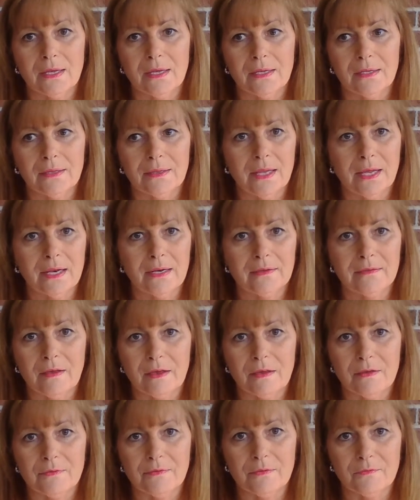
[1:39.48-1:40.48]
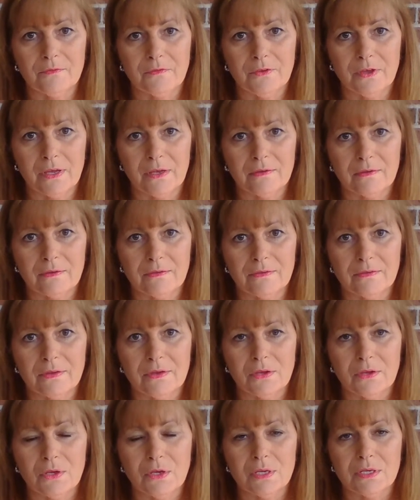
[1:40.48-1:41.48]
That is awesome, folks.
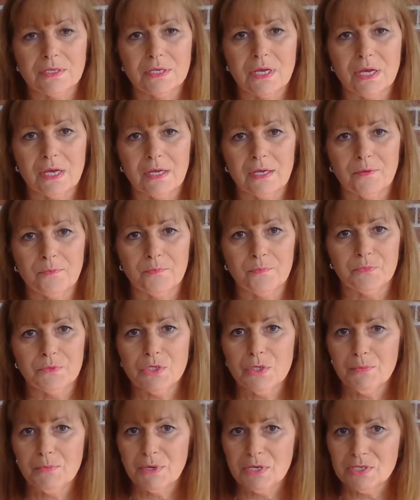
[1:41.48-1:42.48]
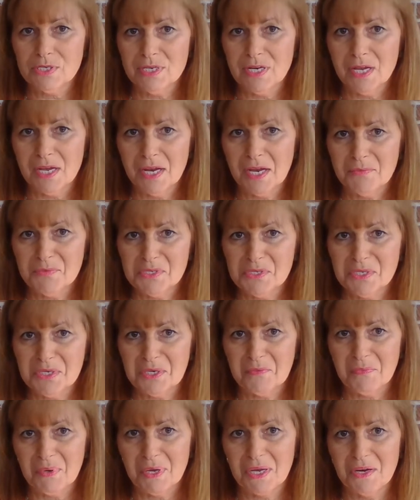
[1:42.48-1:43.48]
Too much today, I'm
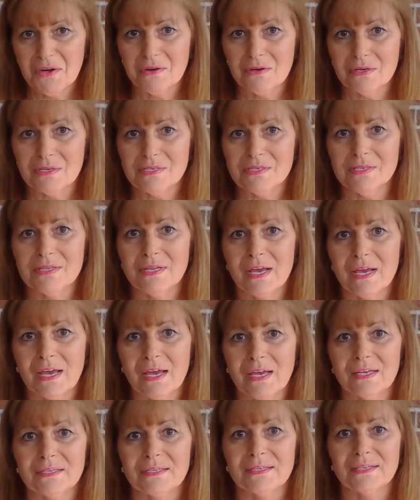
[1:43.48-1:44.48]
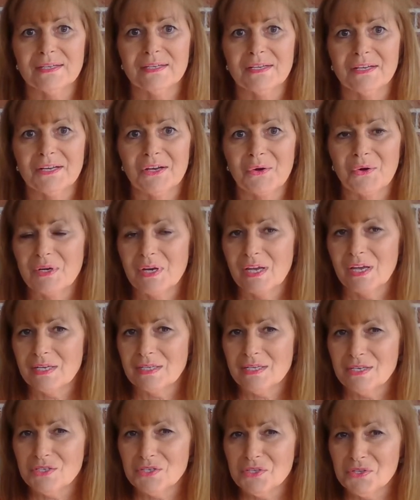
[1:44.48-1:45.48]
seeing parents that are not
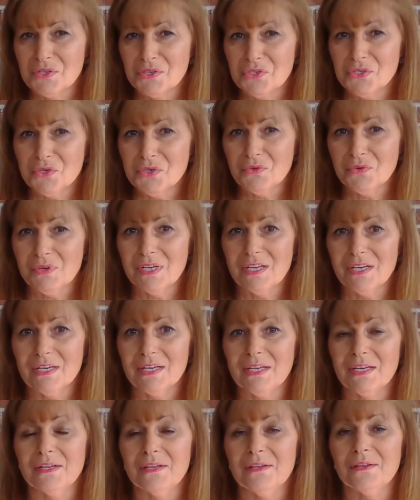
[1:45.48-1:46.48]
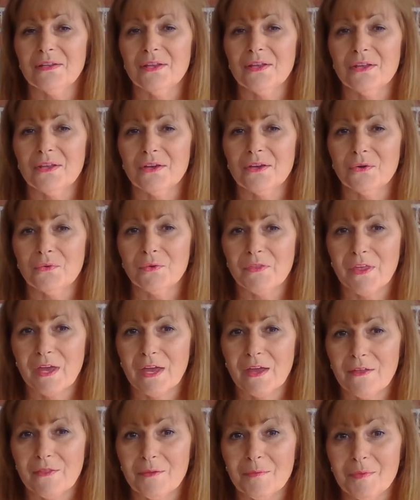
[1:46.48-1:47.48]
teaching their children how to get along
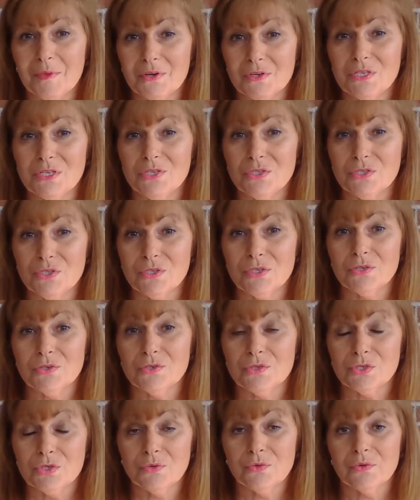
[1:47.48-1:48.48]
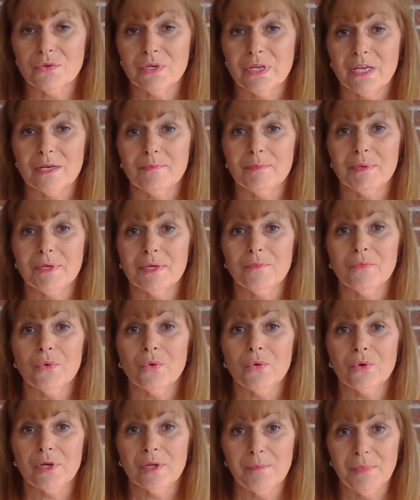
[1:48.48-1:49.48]
without them. They're teaching their children how to be
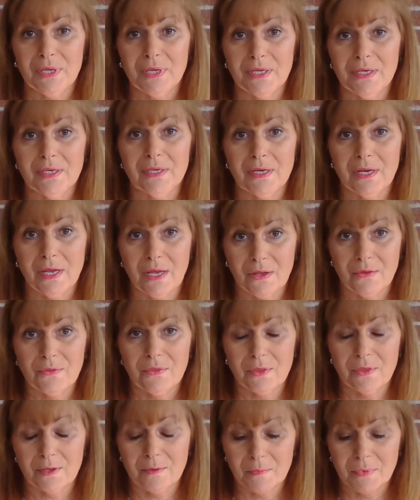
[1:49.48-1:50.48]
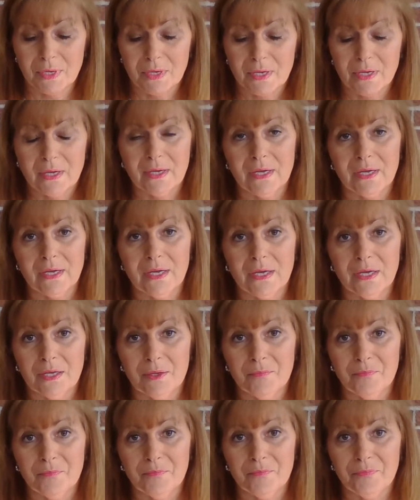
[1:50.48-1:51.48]
more dependent on them.
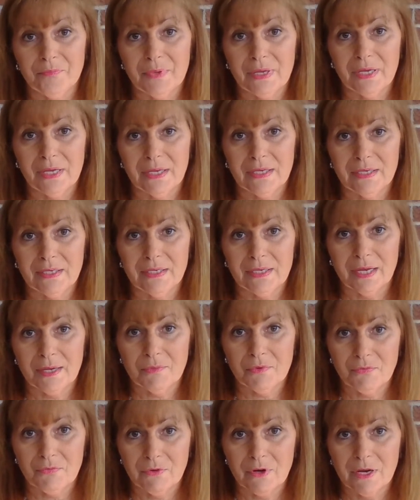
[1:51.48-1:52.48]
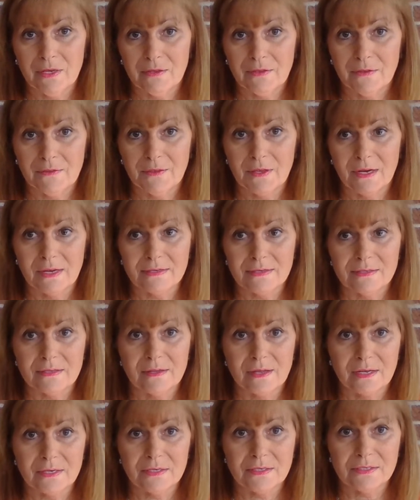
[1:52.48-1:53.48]
And I'm afraid that that has a
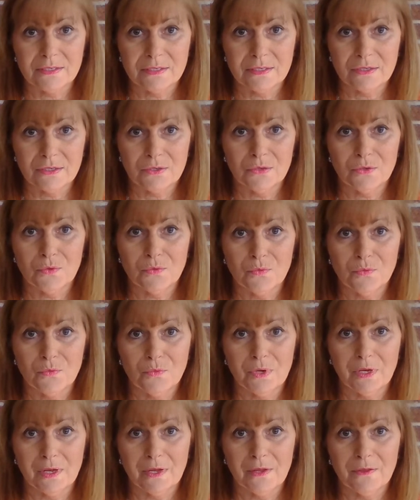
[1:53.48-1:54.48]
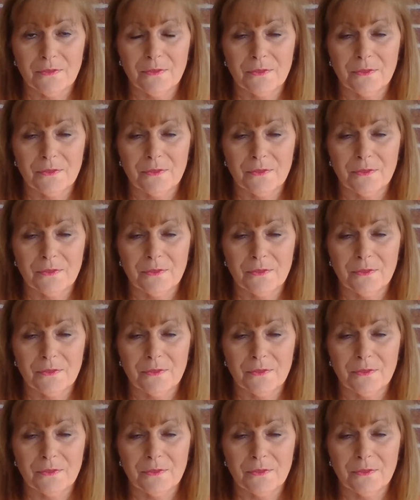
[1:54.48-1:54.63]
lot to do with